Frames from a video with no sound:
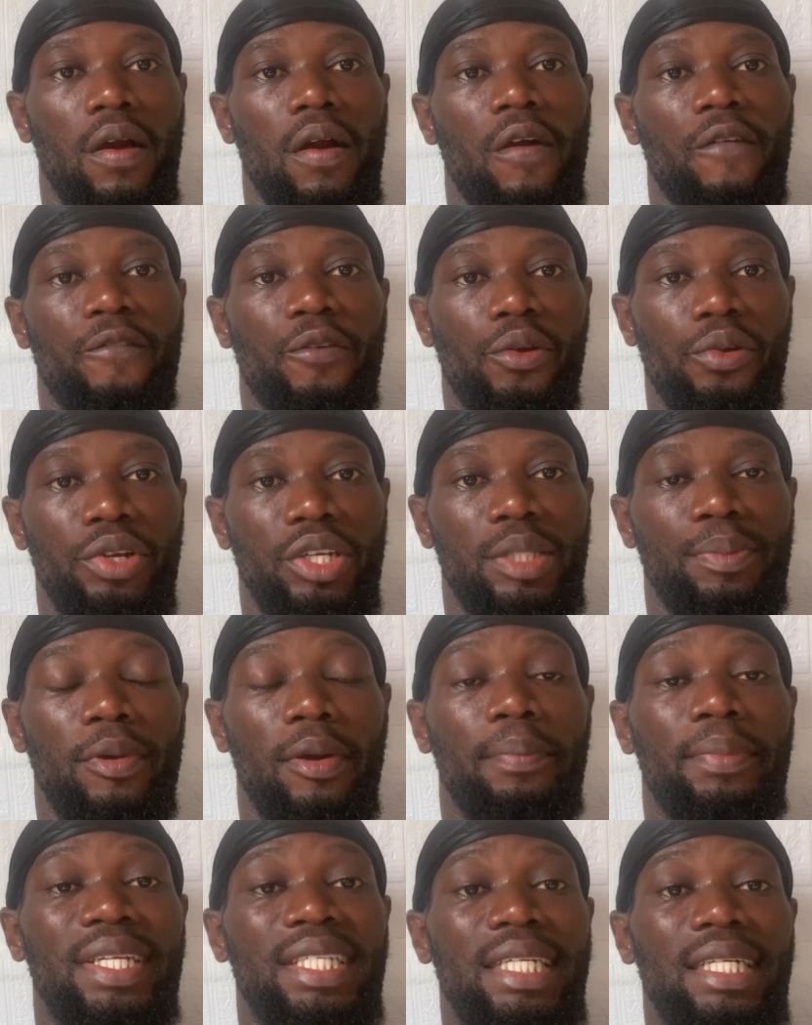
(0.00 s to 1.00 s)
for it. But
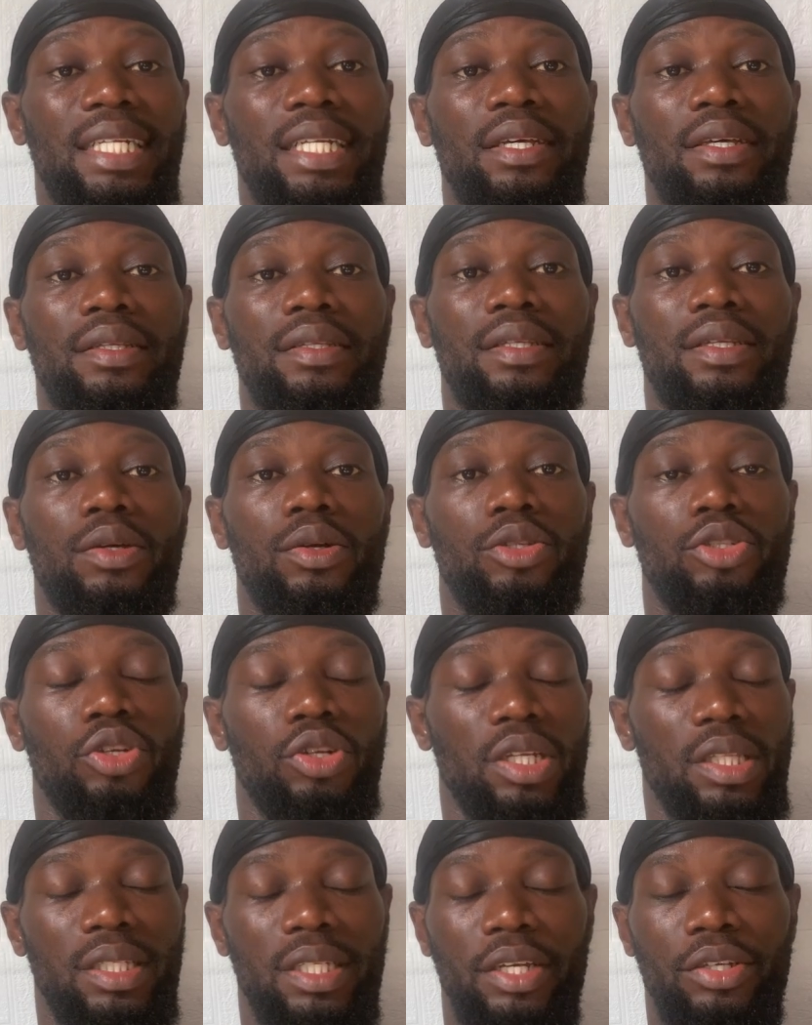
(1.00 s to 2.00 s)
basically, the
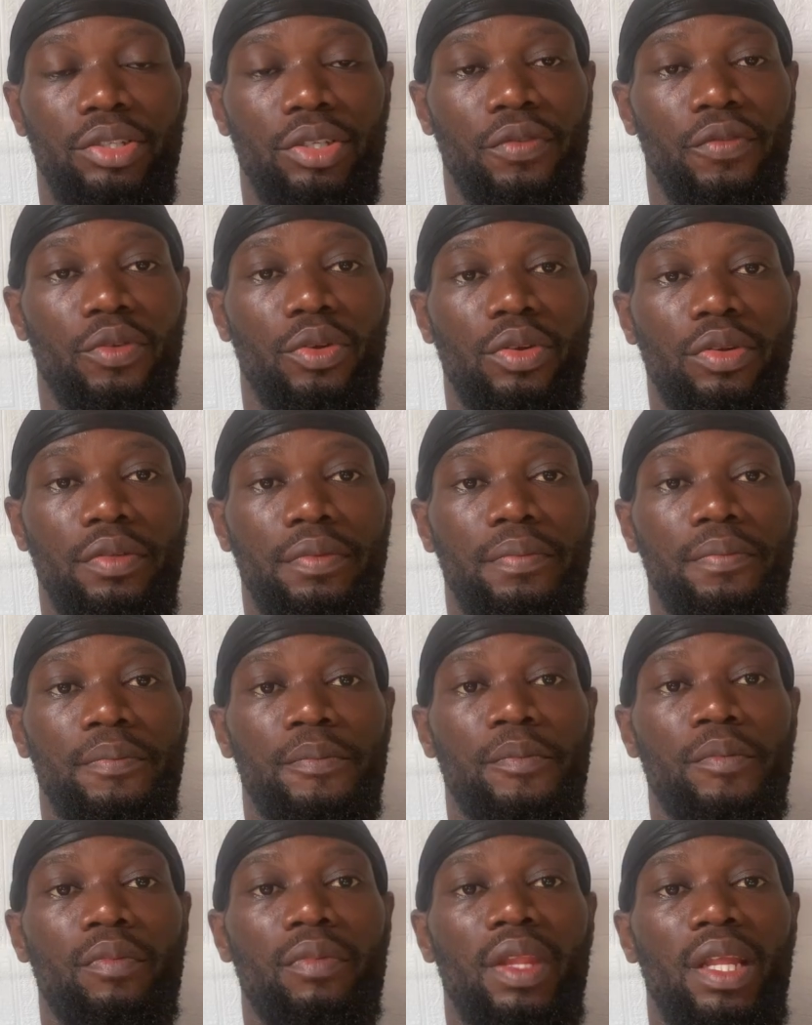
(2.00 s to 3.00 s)
only thing I use it for
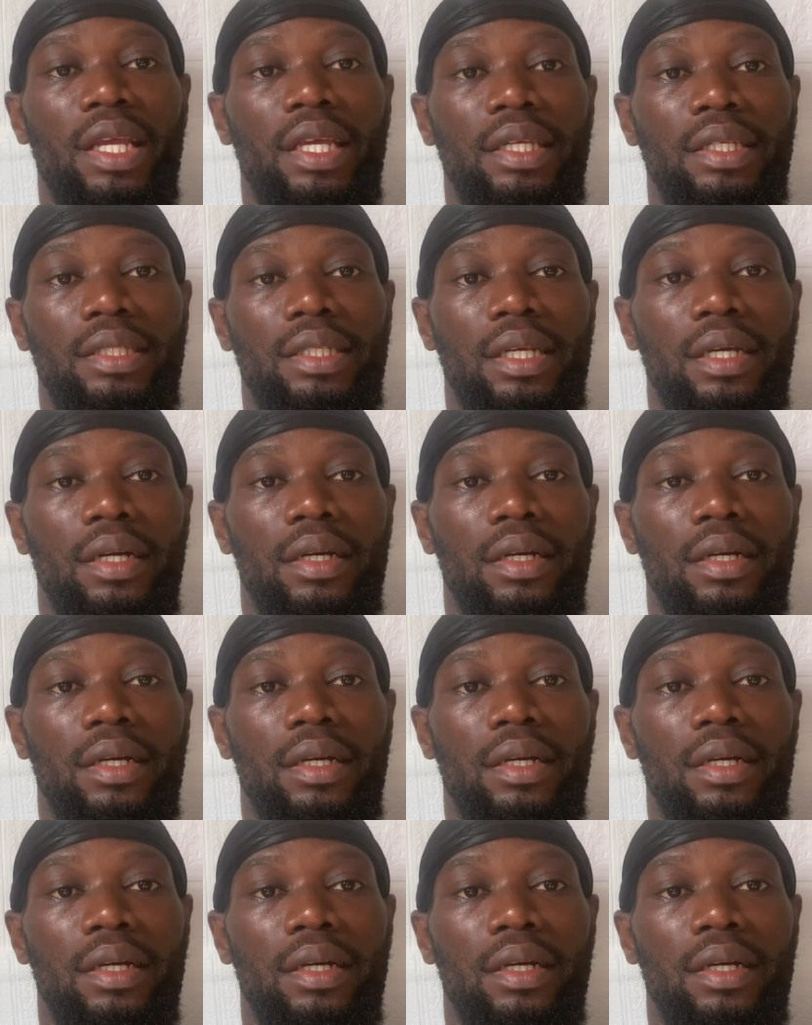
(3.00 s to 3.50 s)
is